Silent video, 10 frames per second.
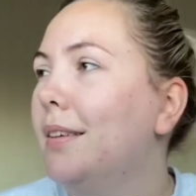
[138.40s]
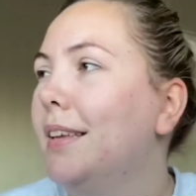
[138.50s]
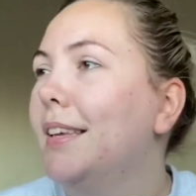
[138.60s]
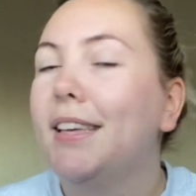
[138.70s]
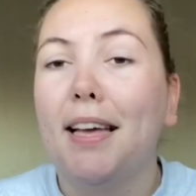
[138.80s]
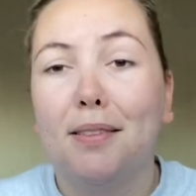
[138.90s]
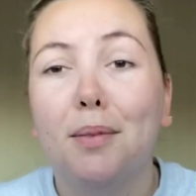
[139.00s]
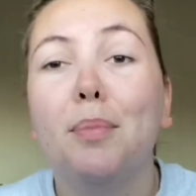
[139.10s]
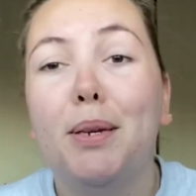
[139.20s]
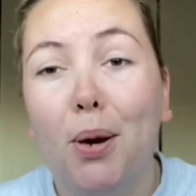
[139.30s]
Yes,
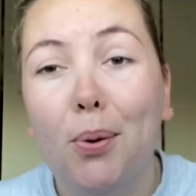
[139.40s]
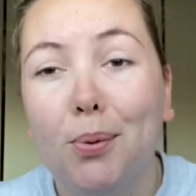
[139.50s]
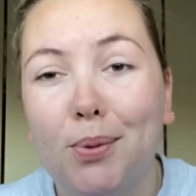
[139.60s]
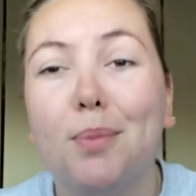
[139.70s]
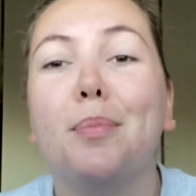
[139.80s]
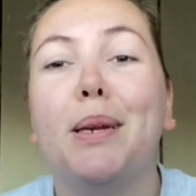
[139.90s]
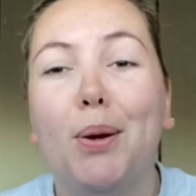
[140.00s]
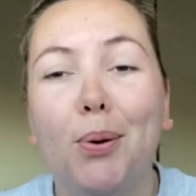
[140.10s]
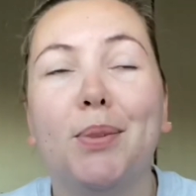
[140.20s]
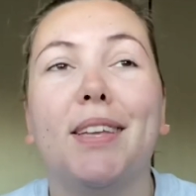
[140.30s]
my nose. My
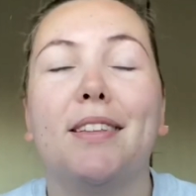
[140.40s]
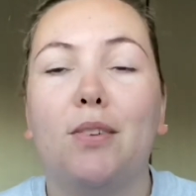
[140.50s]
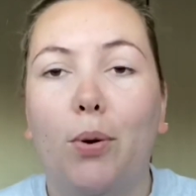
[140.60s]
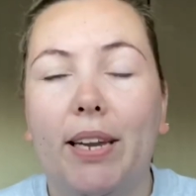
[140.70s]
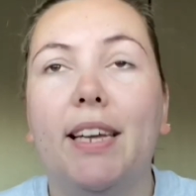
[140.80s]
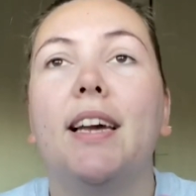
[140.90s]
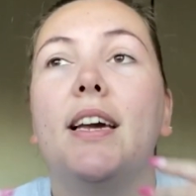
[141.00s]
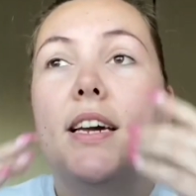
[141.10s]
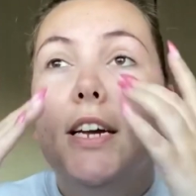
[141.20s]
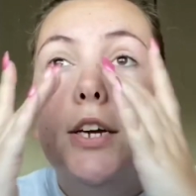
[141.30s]
nose gets oily
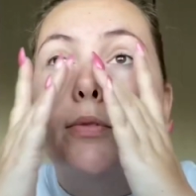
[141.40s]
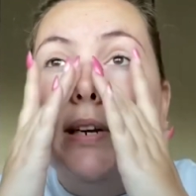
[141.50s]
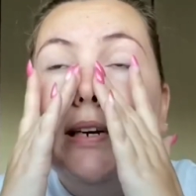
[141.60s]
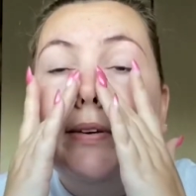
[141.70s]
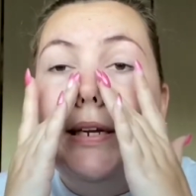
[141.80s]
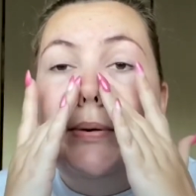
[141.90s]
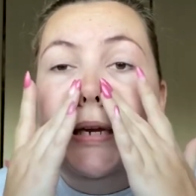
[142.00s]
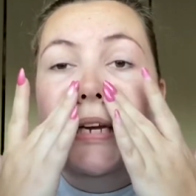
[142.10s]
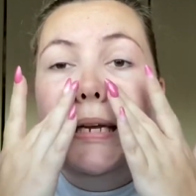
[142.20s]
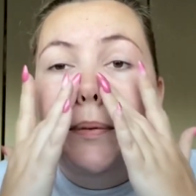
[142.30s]
really
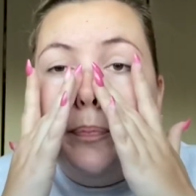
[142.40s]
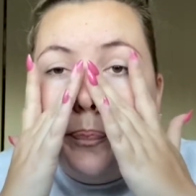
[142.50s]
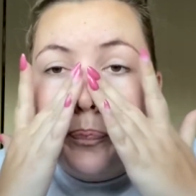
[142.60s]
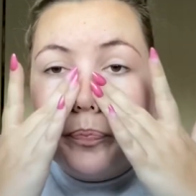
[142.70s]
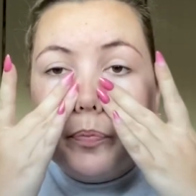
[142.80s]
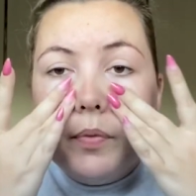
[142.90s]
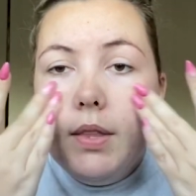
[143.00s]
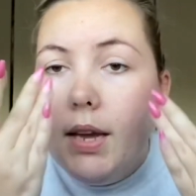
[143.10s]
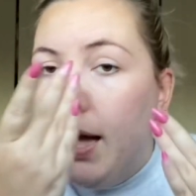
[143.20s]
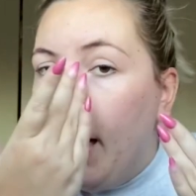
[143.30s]
quickly.
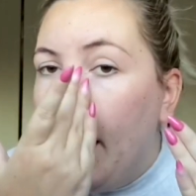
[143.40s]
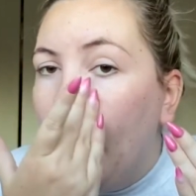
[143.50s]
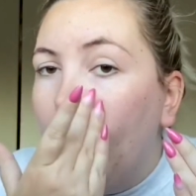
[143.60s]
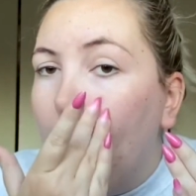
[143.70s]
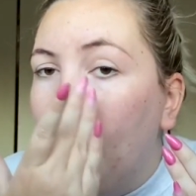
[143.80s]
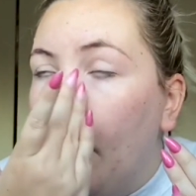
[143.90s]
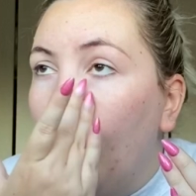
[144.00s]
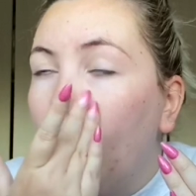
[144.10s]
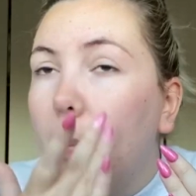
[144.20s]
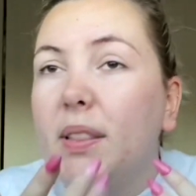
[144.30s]

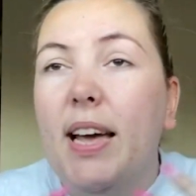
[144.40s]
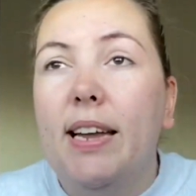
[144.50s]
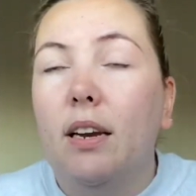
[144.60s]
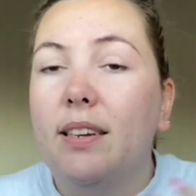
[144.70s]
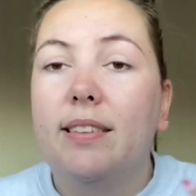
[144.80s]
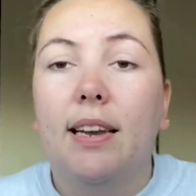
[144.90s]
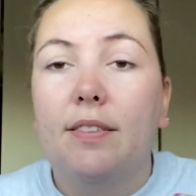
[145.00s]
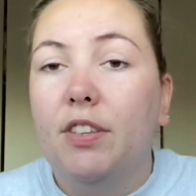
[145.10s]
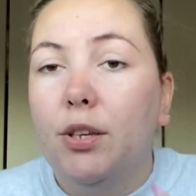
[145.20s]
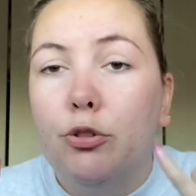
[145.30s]
But then I still
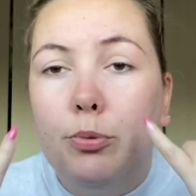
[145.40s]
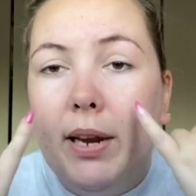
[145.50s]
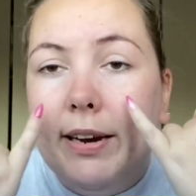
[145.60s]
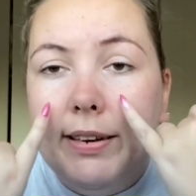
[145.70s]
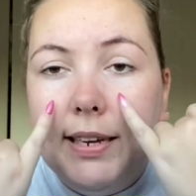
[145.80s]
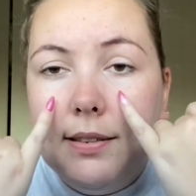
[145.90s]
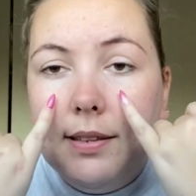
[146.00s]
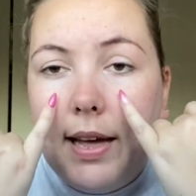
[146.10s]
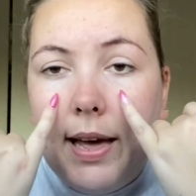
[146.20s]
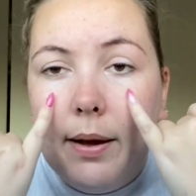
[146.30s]
have the usual areas
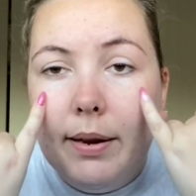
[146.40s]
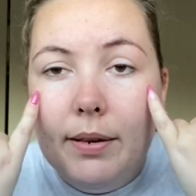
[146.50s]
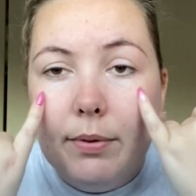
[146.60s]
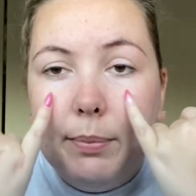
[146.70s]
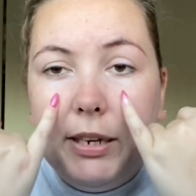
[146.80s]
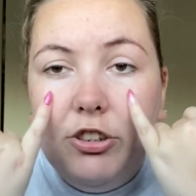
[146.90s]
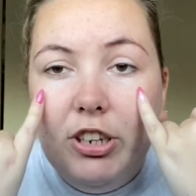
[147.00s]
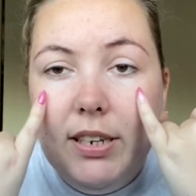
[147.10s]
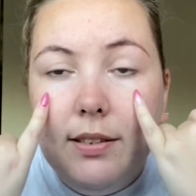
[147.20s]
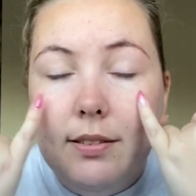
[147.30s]
in around my
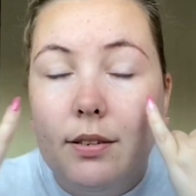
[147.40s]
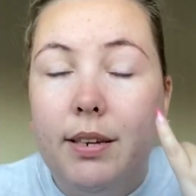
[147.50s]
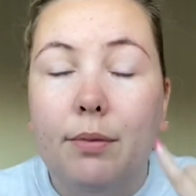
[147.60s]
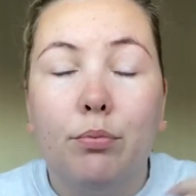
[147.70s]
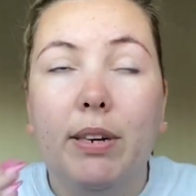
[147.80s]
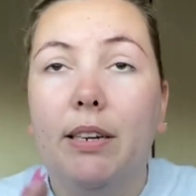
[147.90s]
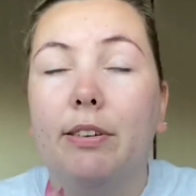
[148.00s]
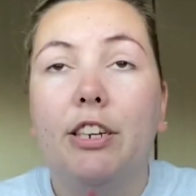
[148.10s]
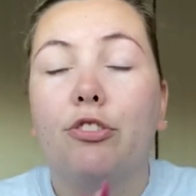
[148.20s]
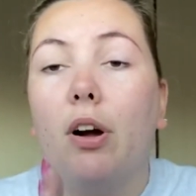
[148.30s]
cheeks get
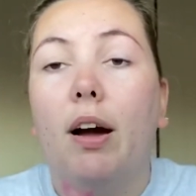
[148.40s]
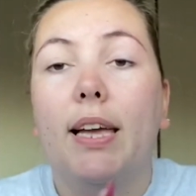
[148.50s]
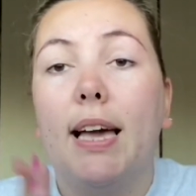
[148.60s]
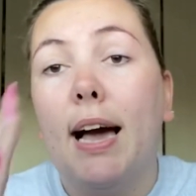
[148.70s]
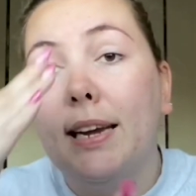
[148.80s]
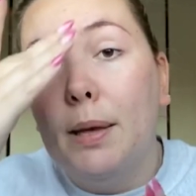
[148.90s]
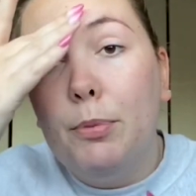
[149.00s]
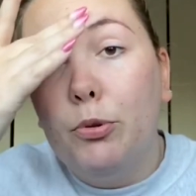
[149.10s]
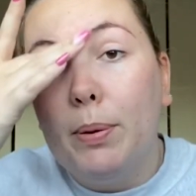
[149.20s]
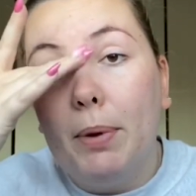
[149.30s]
really dry and in
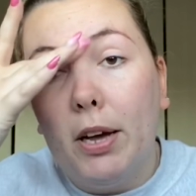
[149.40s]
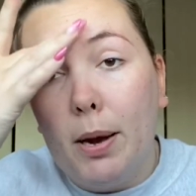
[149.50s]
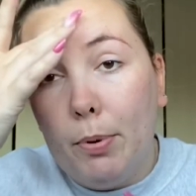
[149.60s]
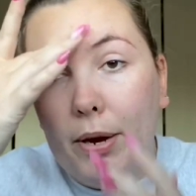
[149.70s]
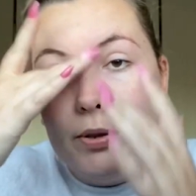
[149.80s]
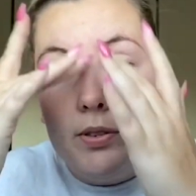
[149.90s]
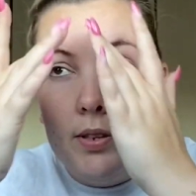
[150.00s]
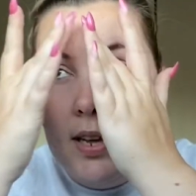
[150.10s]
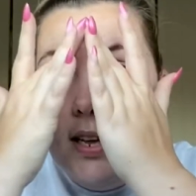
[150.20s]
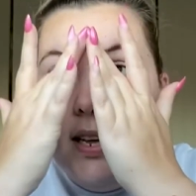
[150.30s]
between my eyebrows.
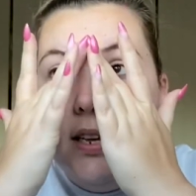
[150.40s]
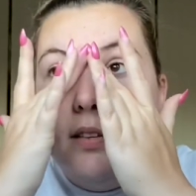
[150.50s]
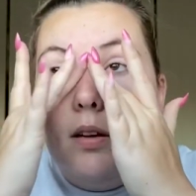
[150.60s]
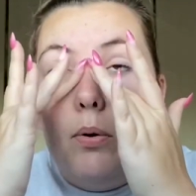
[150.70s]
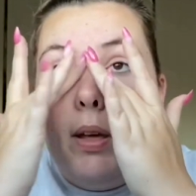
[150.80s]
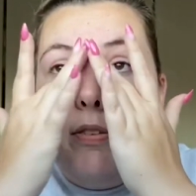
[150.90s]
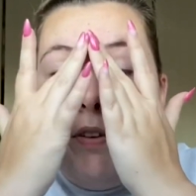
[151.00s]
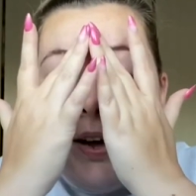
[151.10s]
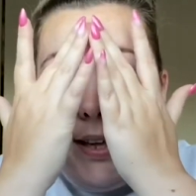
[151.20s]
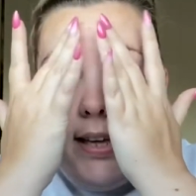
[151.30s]
So if
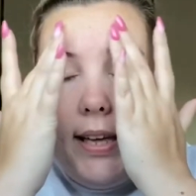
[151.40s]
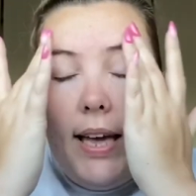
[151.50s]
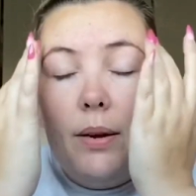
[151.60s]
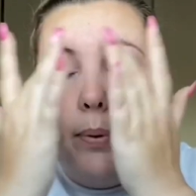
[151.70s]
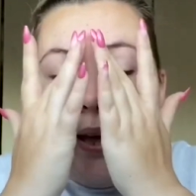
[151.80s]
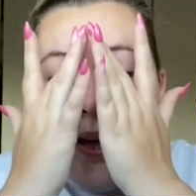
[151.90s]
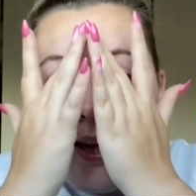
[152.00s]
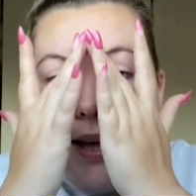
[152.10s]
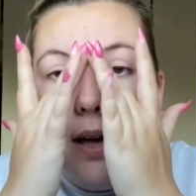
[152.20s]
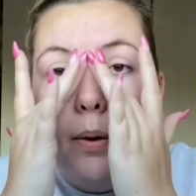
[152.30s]
I can get
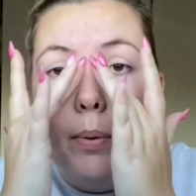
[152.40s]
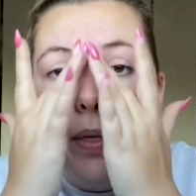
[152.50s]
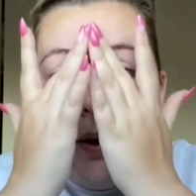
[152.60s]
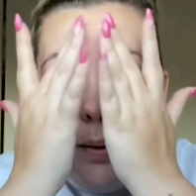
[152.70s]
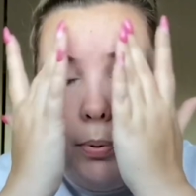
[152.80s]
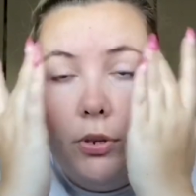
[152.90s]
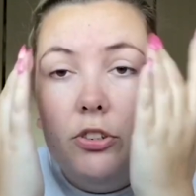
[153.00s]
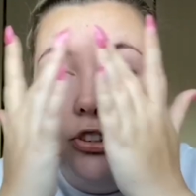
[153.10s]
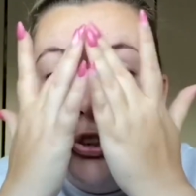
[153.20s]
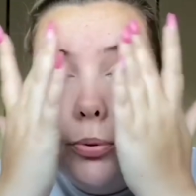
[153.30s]
away with not putting
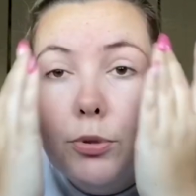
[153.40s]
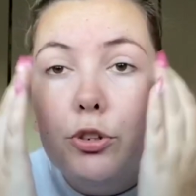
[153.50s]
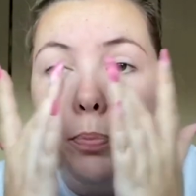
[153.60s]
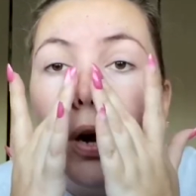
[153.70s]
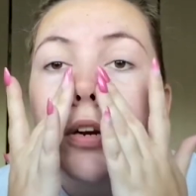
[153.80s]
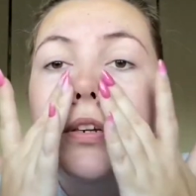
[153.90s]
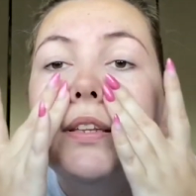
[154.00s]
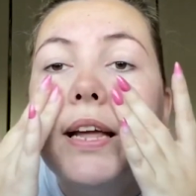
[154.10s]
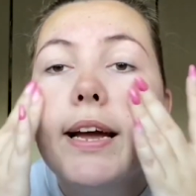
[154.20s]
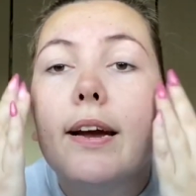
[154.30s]
too much product
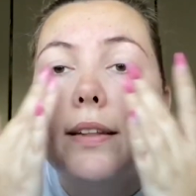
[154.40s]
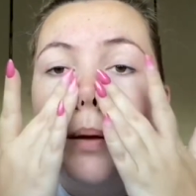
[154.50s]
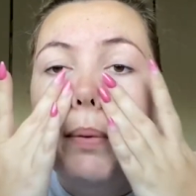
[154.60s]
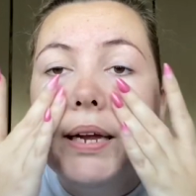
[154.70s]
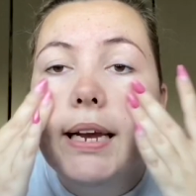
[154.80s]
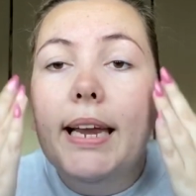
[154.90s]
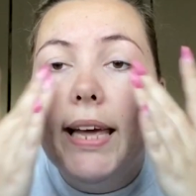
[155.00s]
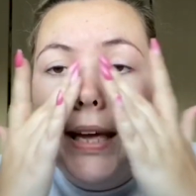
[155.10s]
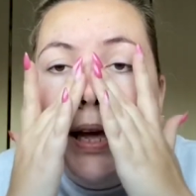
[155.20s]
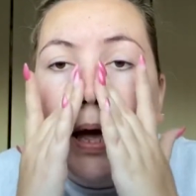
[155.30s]
there that might
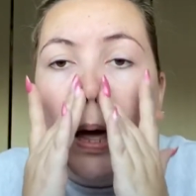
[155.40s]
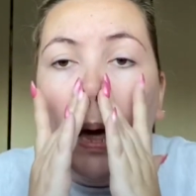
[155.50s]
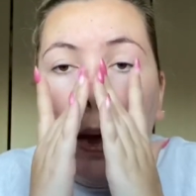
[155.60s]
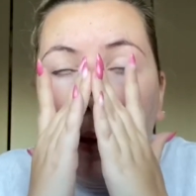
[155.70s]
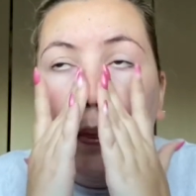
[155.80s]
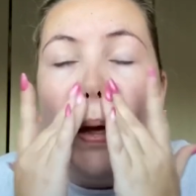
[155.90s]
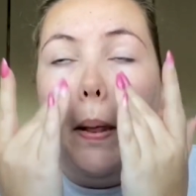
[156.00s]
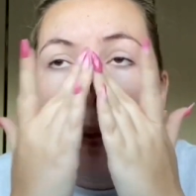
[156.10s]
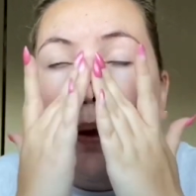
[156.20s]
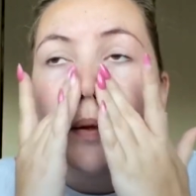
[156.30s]
cling,
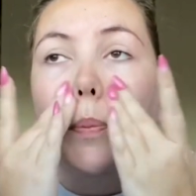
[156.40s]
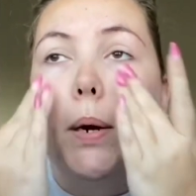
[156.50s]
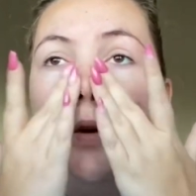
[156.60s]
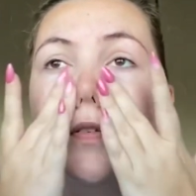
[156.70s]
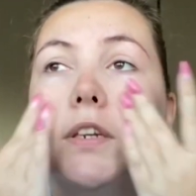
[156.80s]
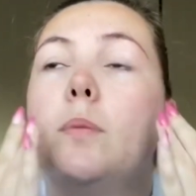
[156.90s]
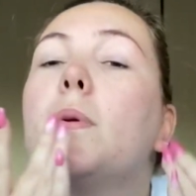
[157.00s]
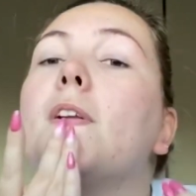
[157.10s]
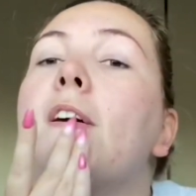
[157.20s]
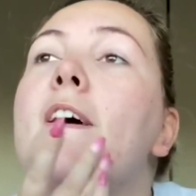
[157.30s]
then that's perfect.
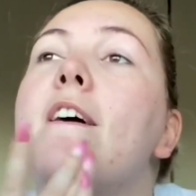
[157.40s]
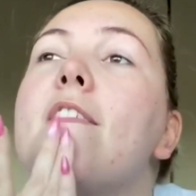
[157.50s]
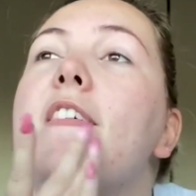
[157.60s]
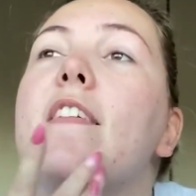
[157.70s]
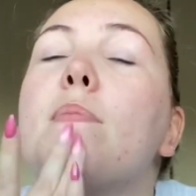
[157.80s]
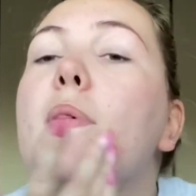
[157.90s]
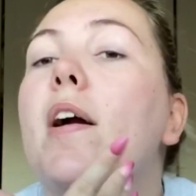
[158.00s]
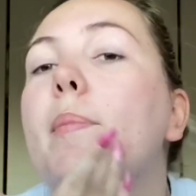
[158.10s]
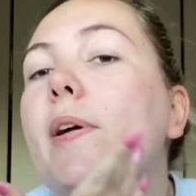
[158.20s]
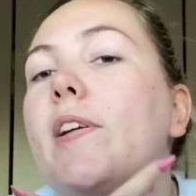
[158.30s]
But this
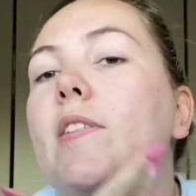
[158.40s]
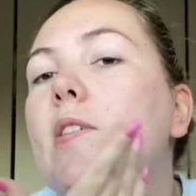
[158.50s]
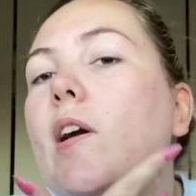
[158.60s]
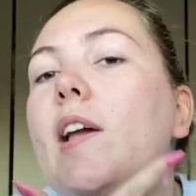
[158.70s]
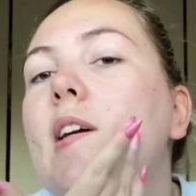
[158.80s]
primer is great.